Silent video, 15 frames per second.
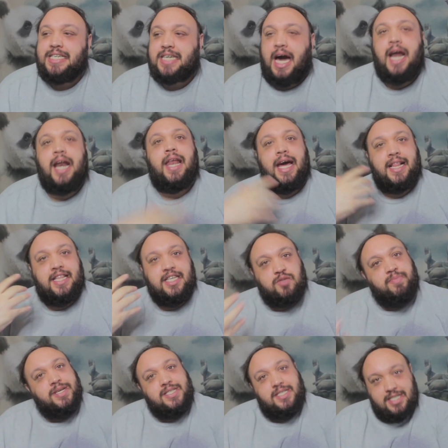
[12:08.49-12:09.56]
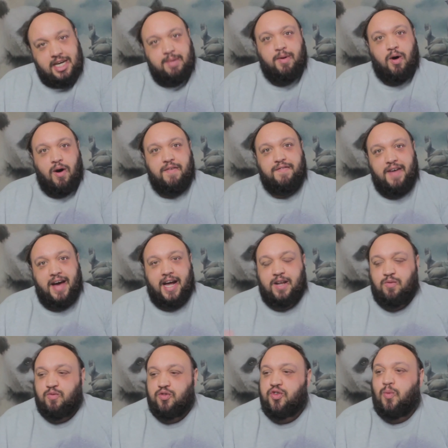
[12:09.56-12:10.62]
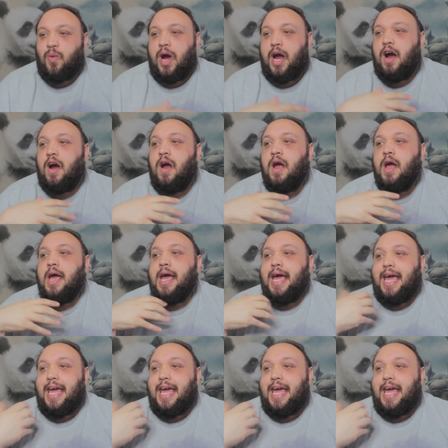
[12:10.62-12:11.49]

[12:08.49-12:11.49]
And it's kind of like this placebo effect. So where